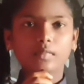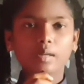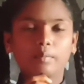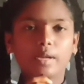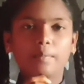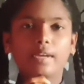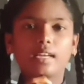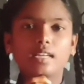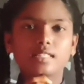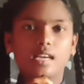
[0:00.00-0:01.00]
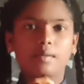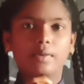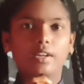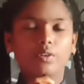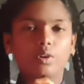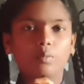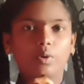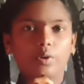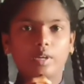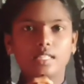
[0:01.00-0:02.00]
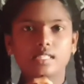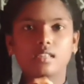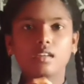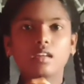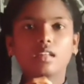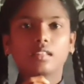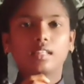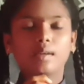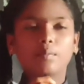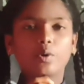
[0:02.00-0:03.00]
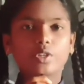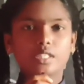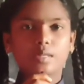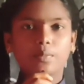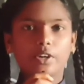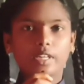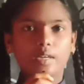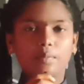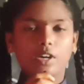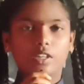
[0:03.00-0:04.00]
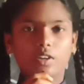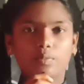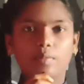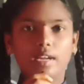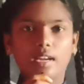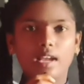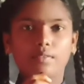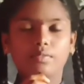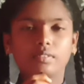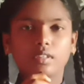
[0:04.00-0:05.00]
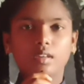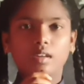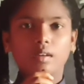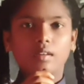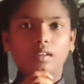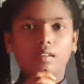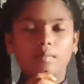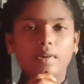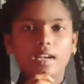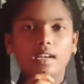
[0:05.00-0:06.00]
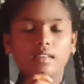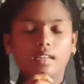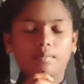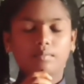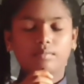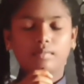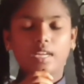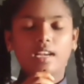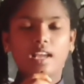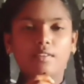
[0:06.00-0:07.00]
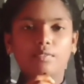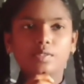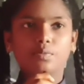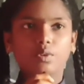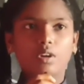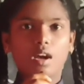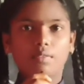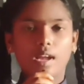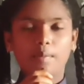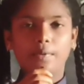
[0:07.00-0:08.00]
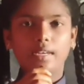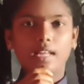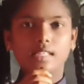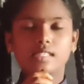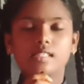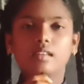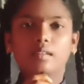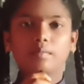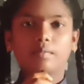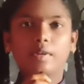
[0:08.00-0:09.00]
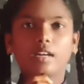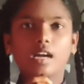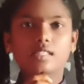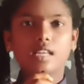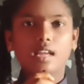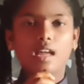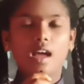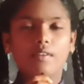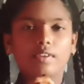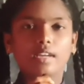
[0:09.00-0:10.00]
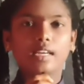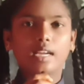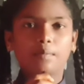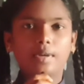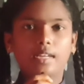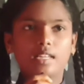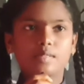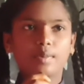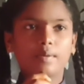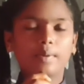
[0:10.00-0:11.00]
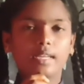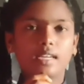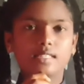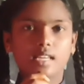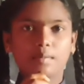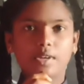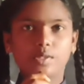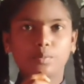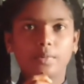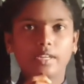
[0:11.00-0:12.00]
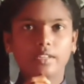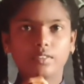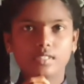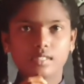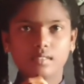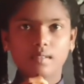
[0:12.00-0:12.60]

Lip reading: My parents are my role models. The most important part of my life. My life is full of happiness because I have a great parents. My parents are my superheroes.